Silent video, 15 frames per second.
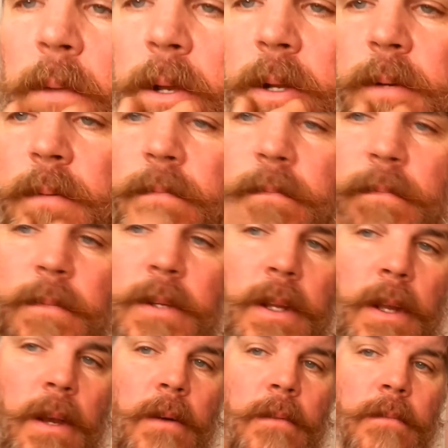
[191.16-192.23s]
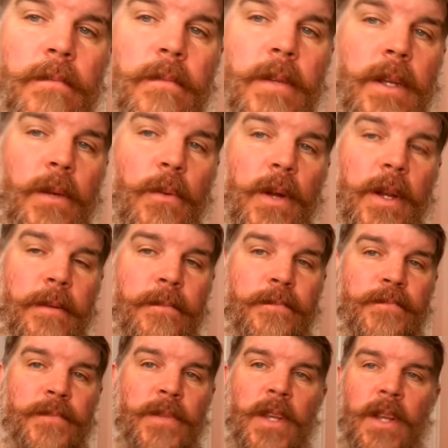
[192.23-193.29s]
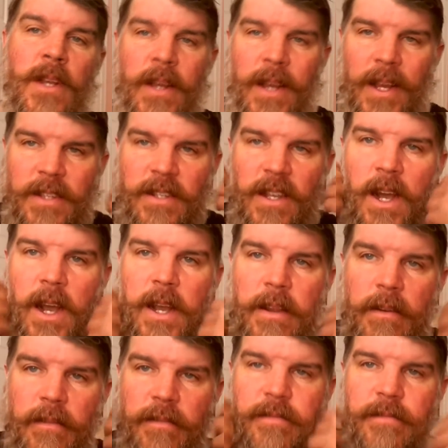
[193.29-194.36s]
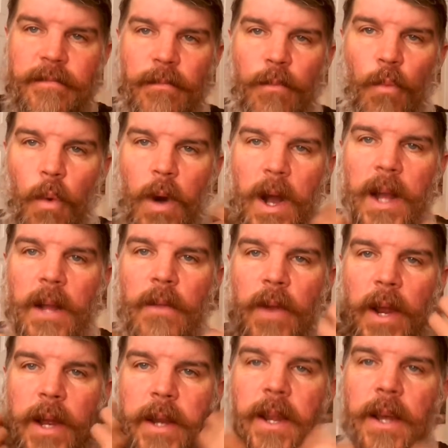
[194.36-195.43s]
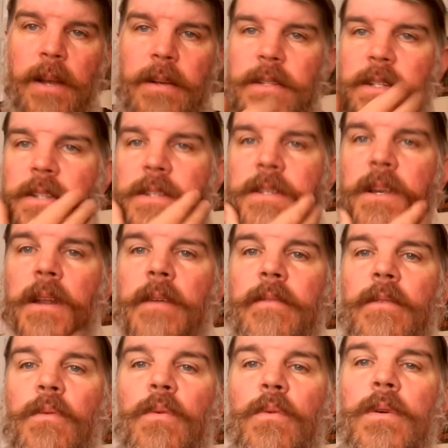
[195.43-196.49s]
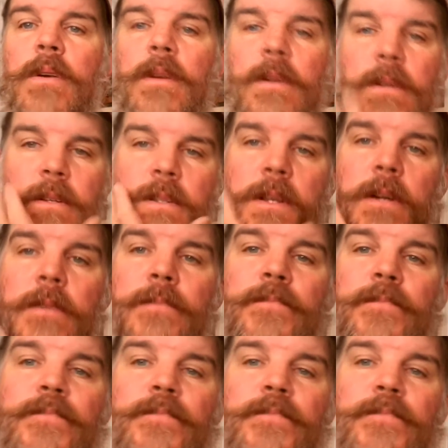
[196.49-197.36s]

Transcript: but anyway, it's kind of wild right now because I just got off of work. So